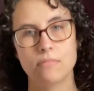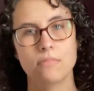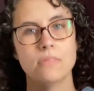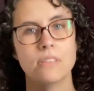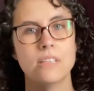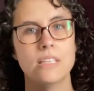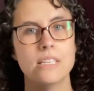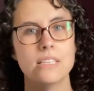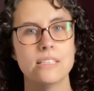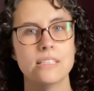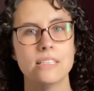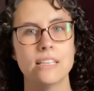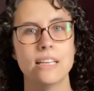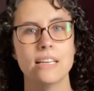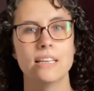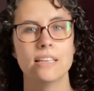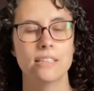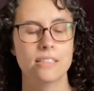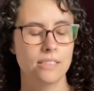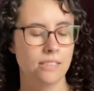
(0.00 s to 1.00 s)
This
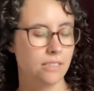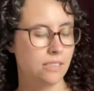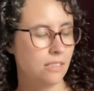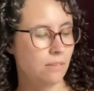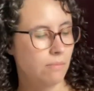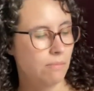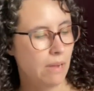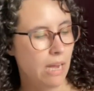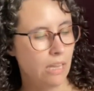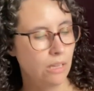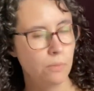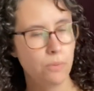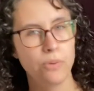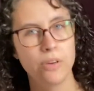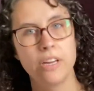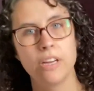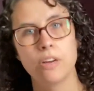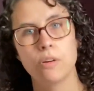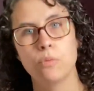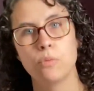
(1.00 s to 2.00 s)
is
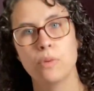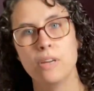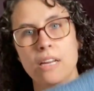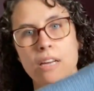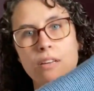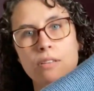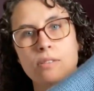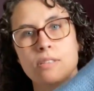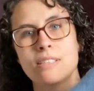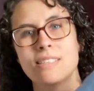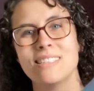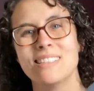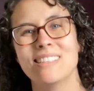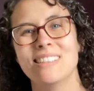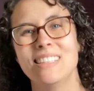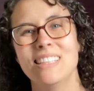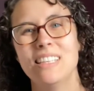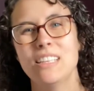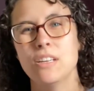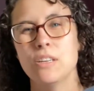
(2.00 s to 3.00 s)
Malabrigo Rio
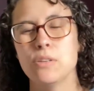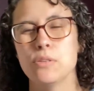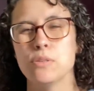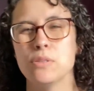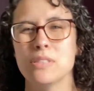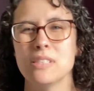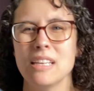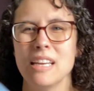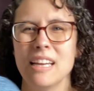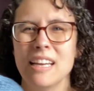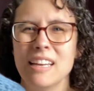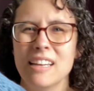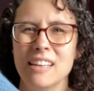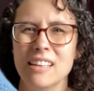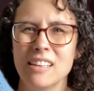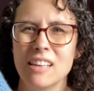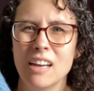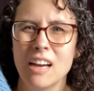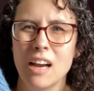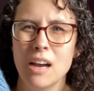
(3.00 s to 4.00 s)
Solitos
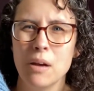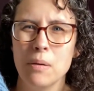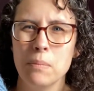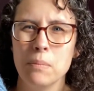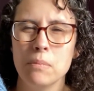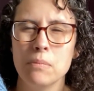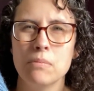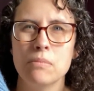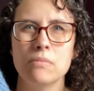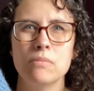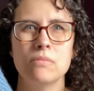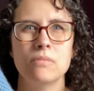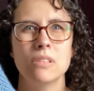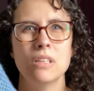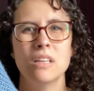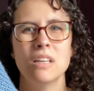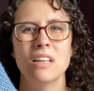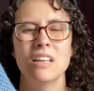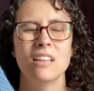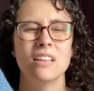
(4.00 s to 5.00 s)
in,
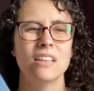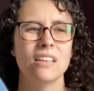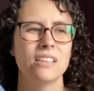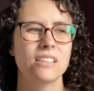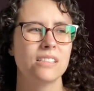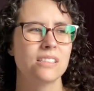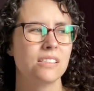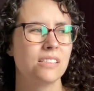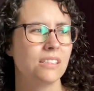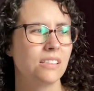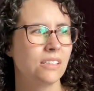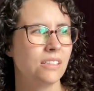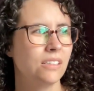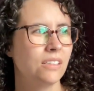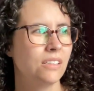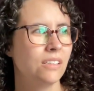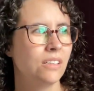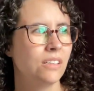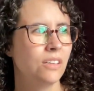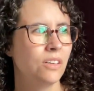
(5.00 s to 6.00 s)
it's
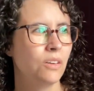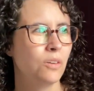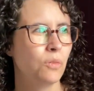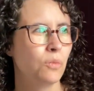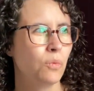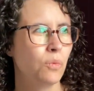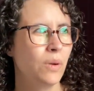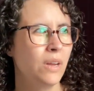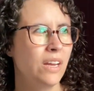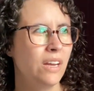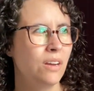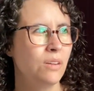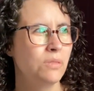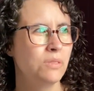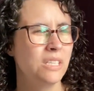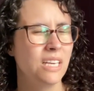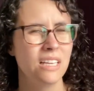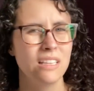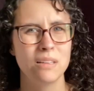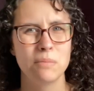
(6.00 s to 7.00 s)
Rio
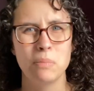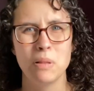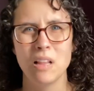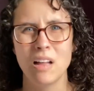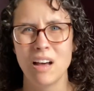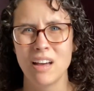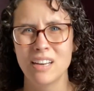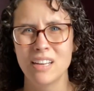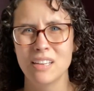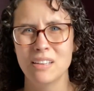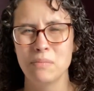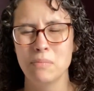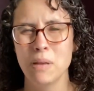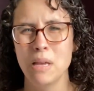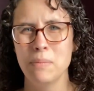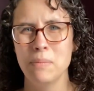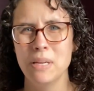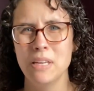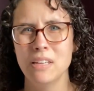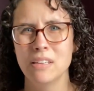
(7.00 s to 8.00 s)
della Plata,
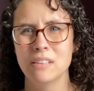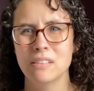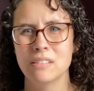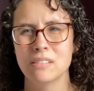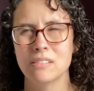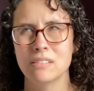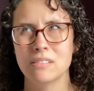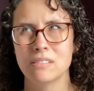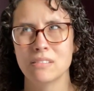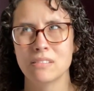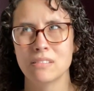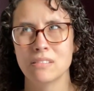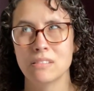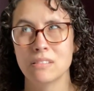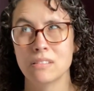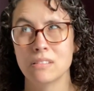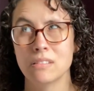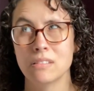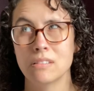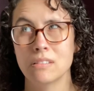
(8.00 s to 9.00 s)
maybe?
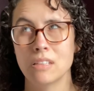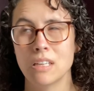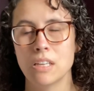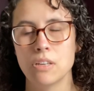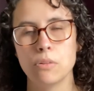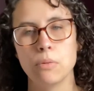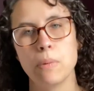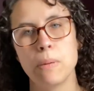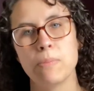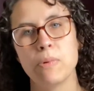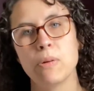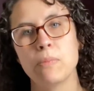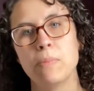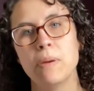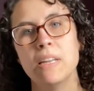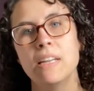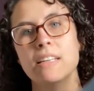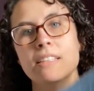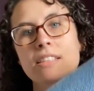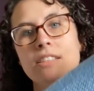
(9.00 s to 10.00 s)
I don't remember,
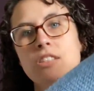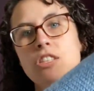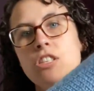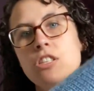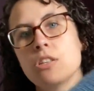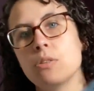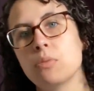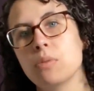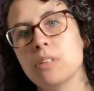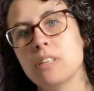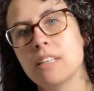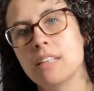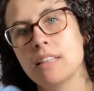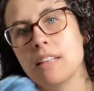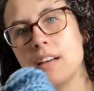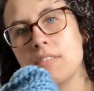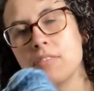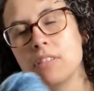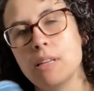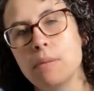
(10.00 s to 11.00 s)
but it's just a really
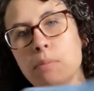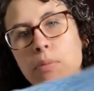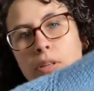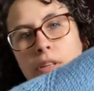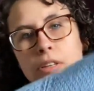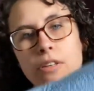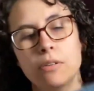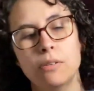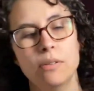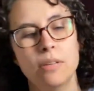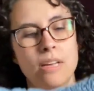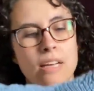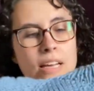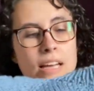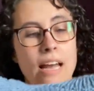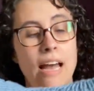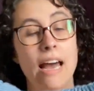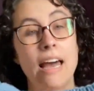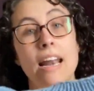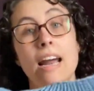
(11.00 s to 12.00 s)
lovely blue.
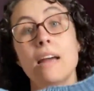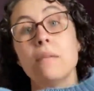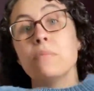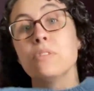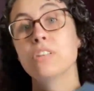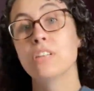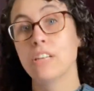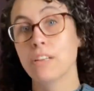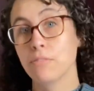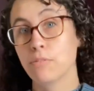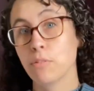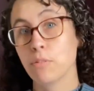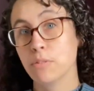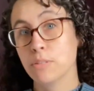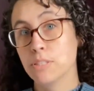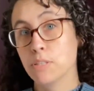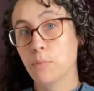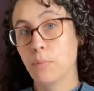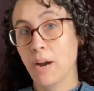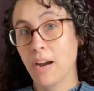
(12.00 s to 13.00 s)
And I am looking forward
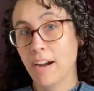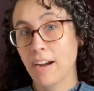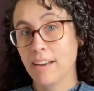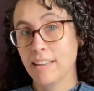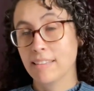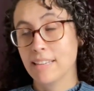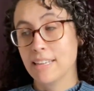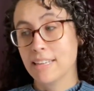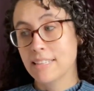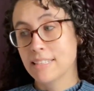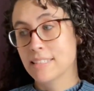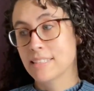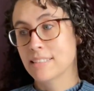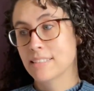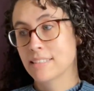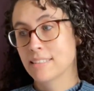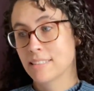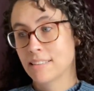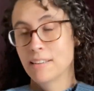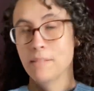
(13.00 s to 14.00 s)
to wearing this,
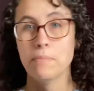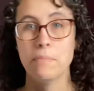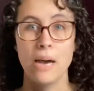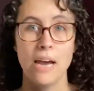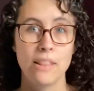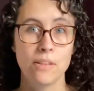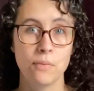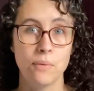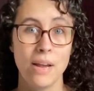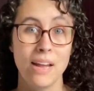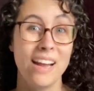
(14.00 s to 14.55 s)
by the way.